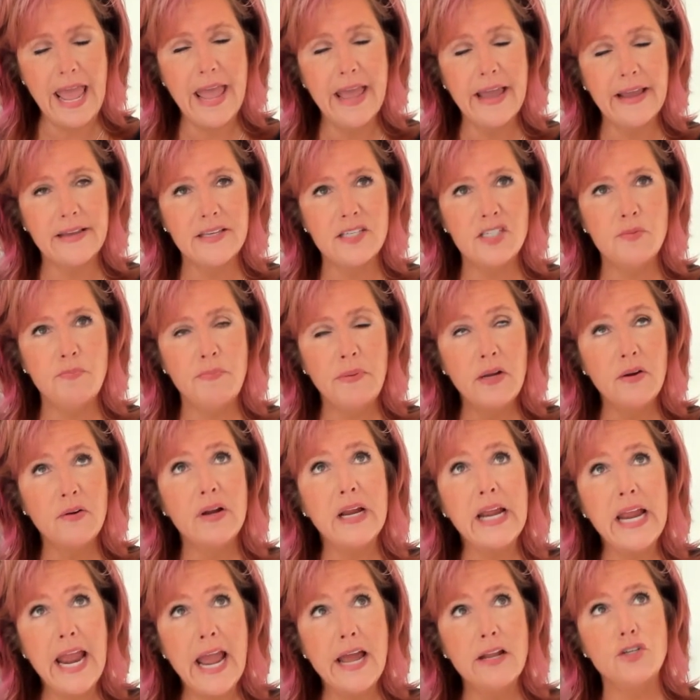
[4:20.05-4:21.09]

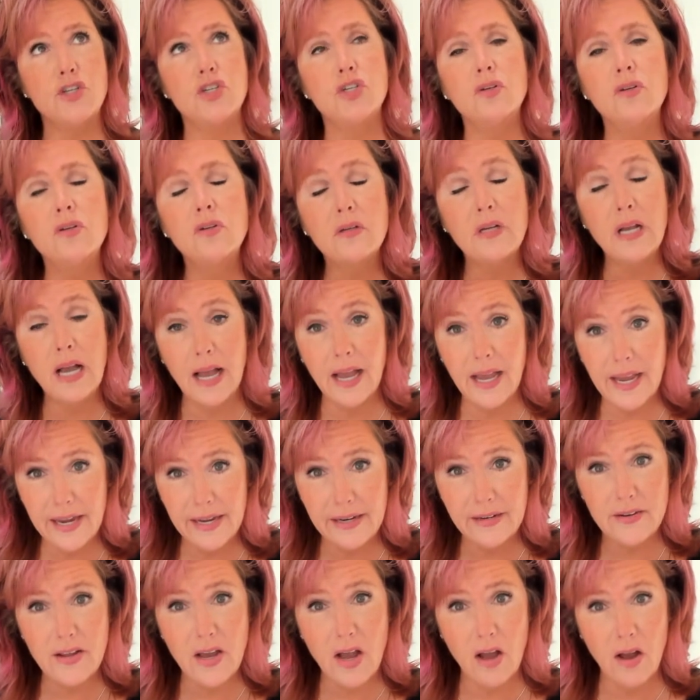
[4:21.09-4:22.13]
experiential
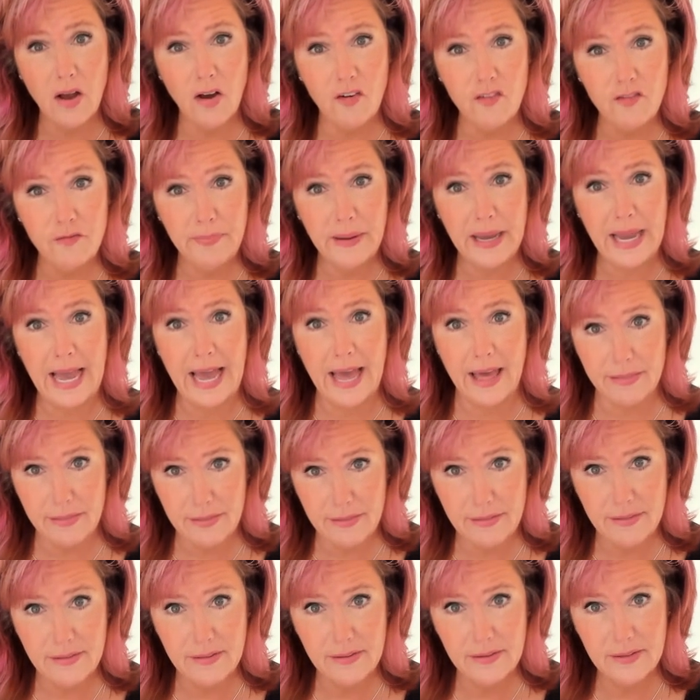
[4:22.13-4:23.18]
kind of path.